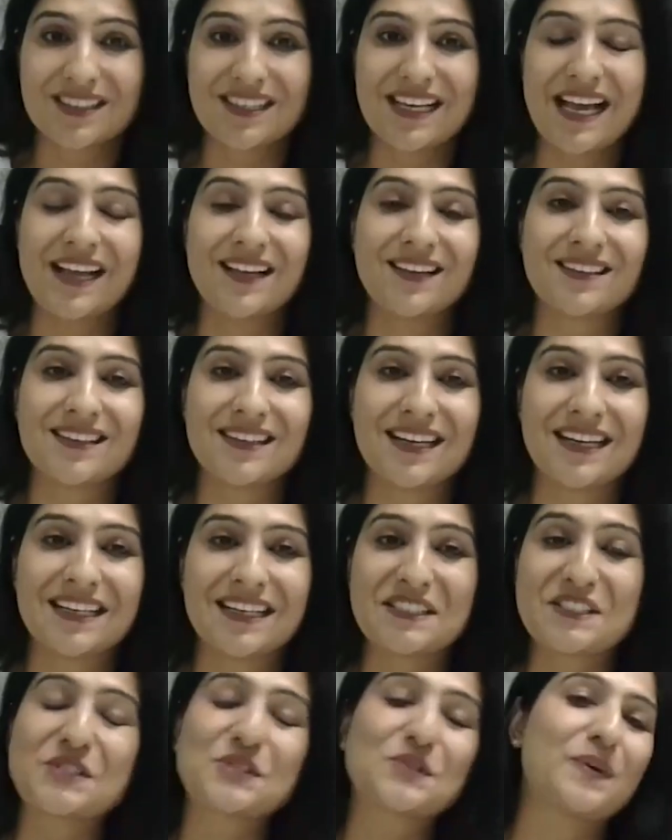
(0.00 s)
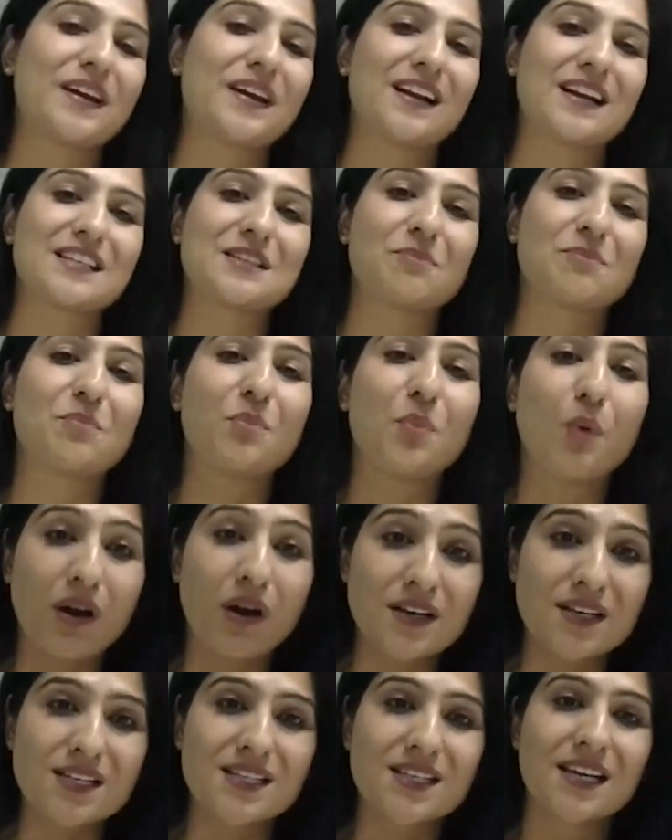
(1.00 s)
And this is where I
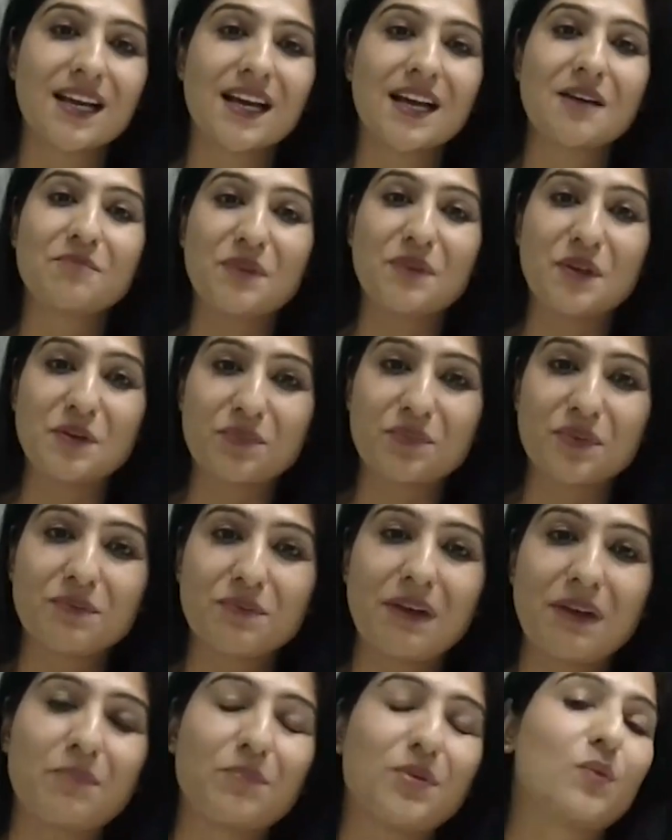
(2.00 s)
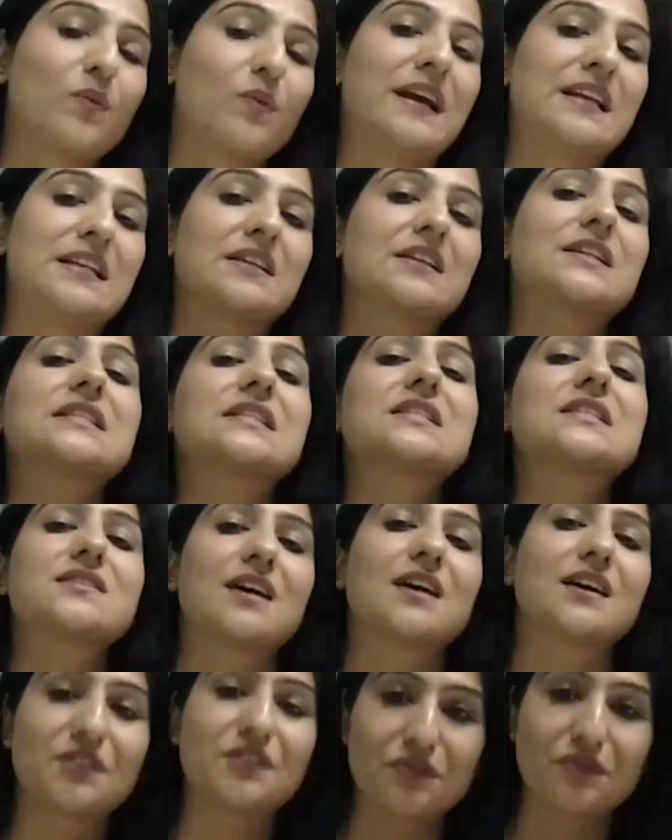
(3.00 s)
support people by providing
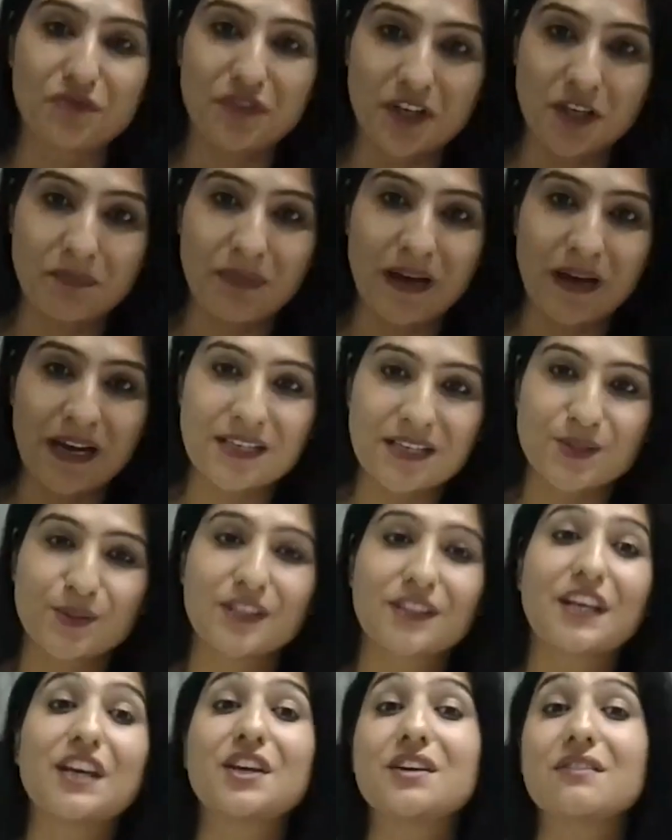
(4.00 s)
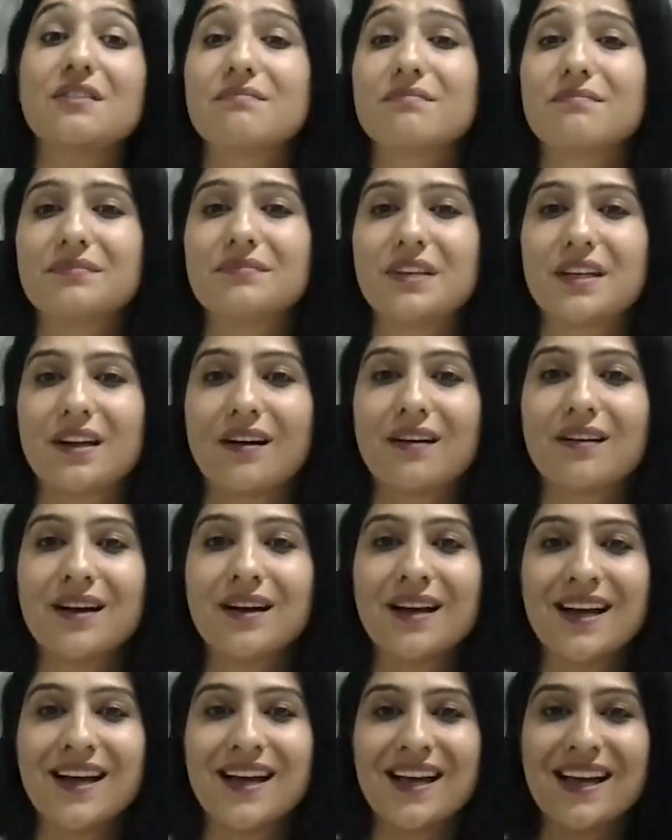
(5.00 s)
constructive feedback so that you know,
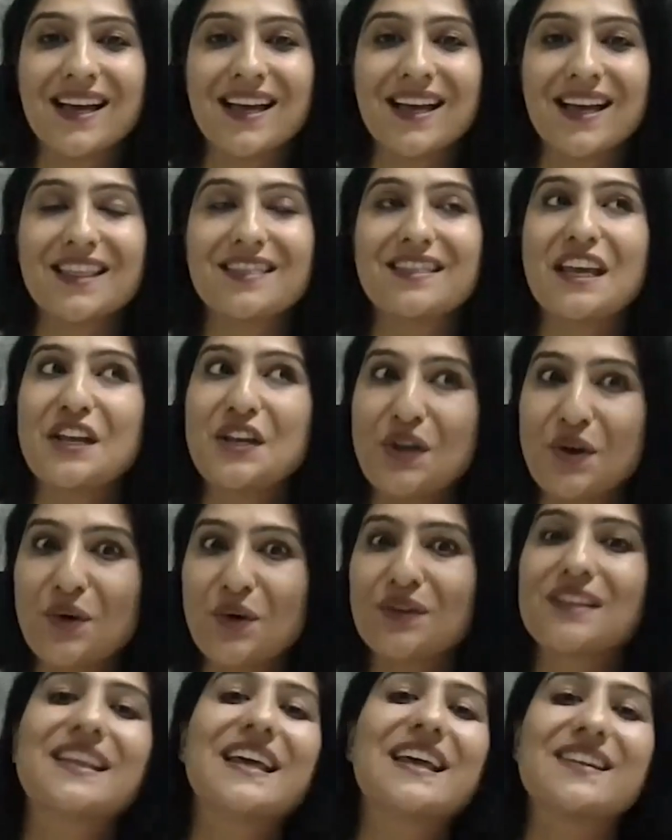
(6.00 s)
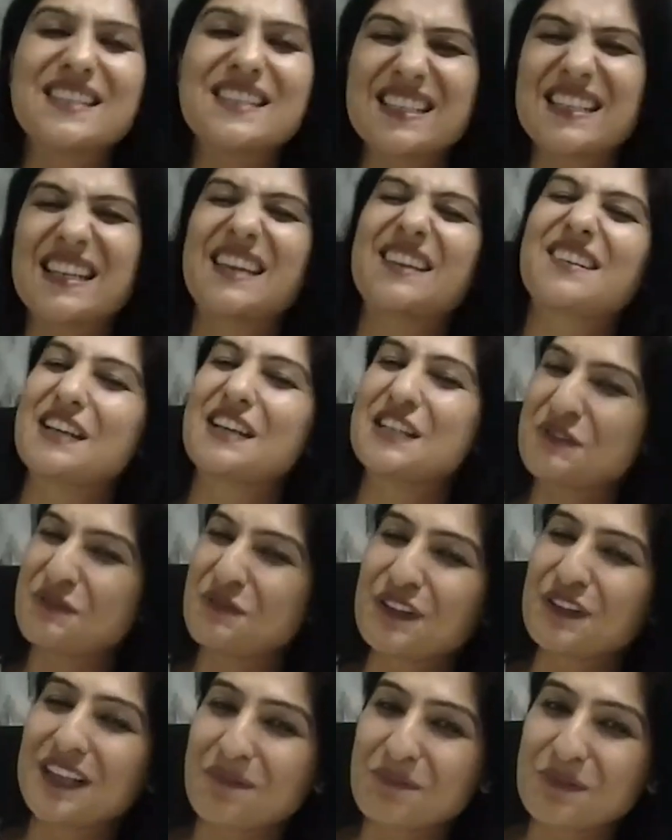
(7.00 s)
they know that there is an areas
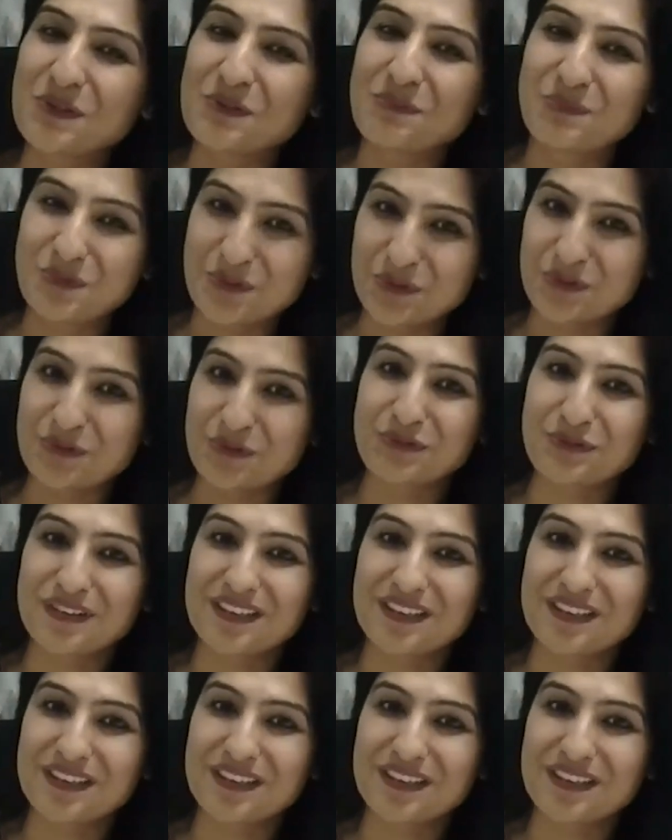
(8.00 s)
for them to improve.